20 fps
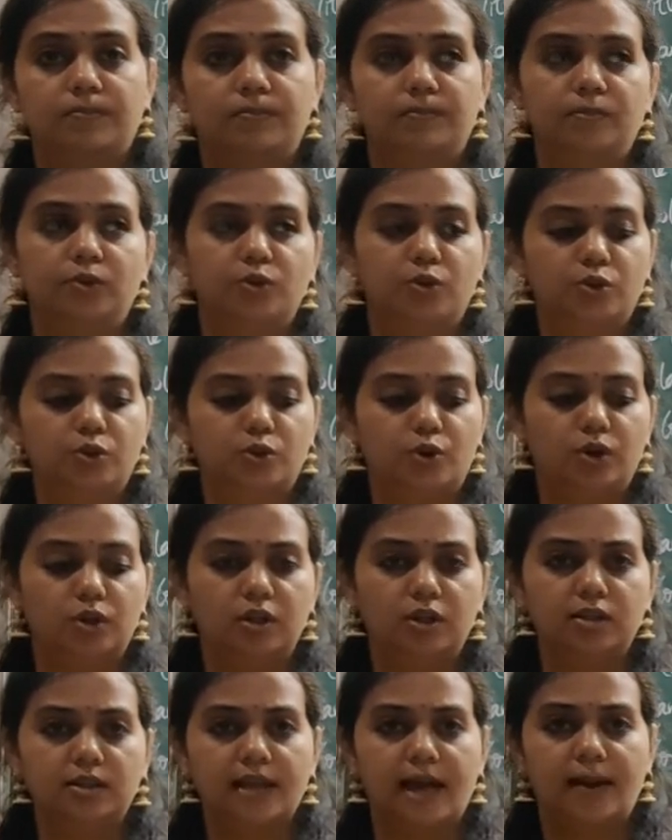You showed
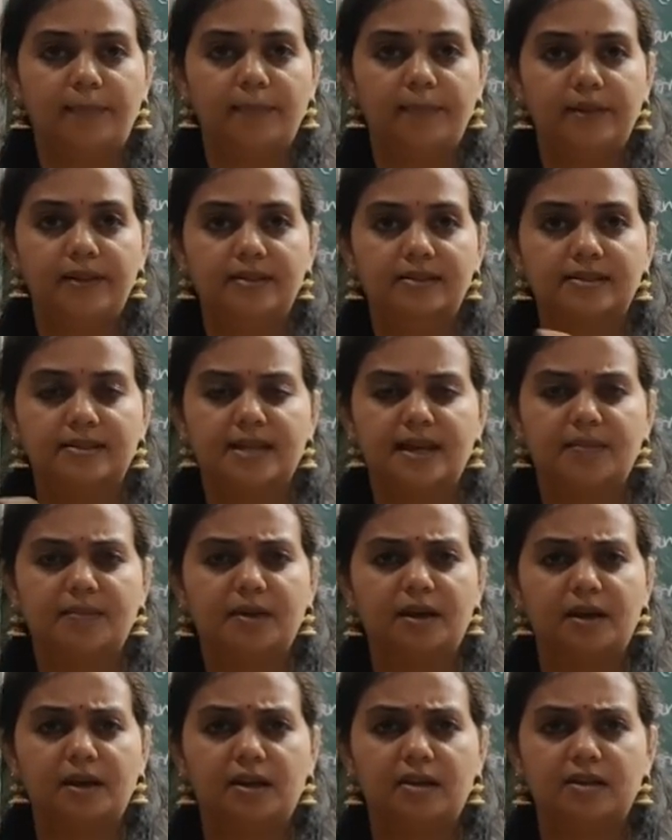the sample, the same
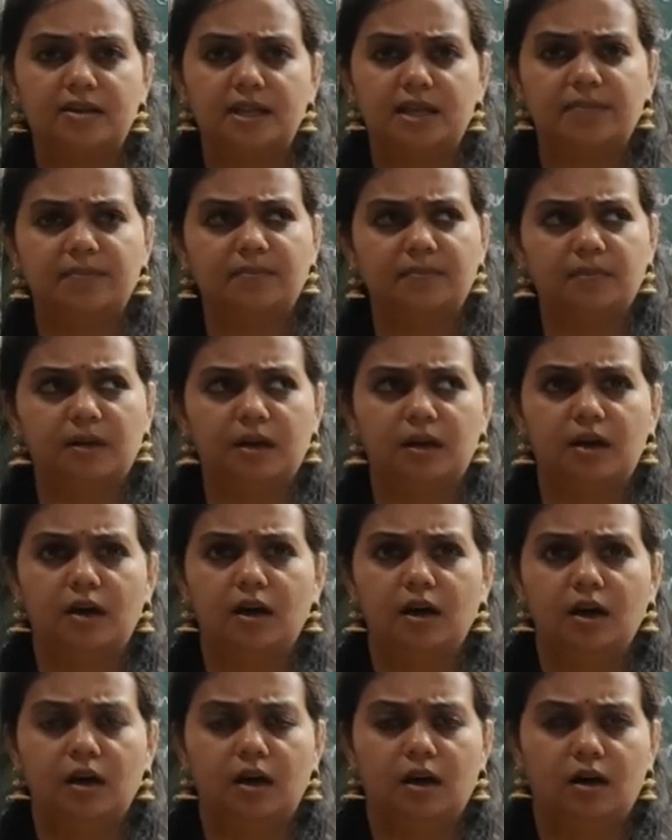color, same,
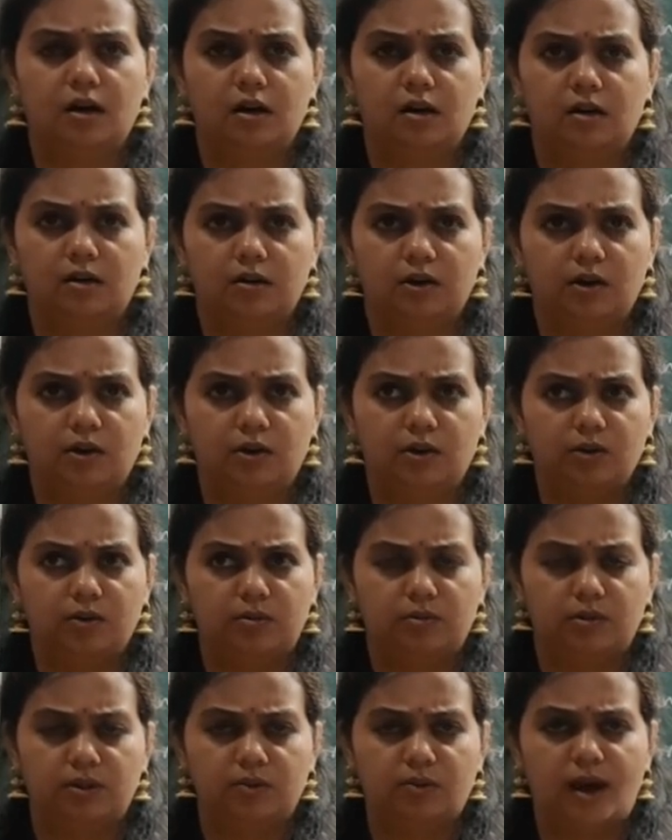no,
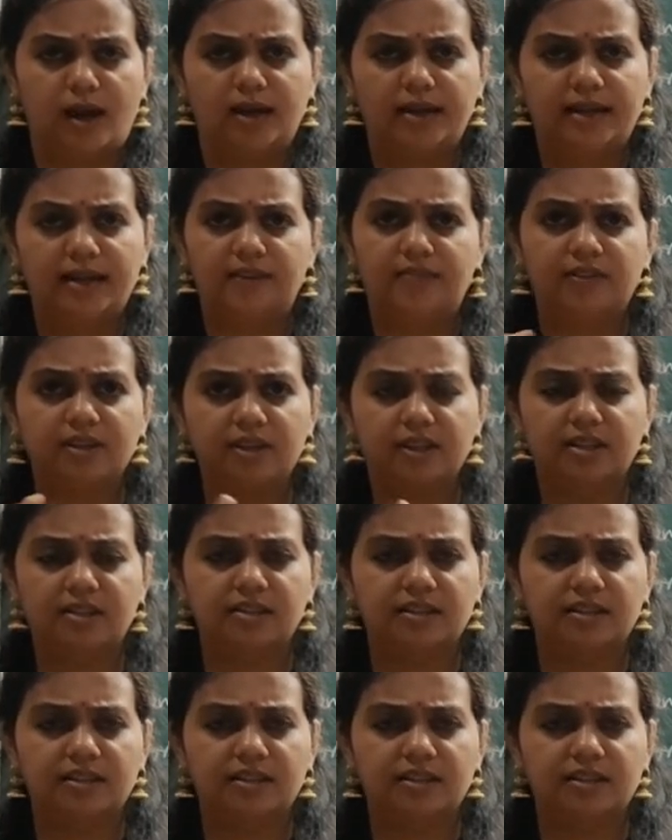the quality, everything is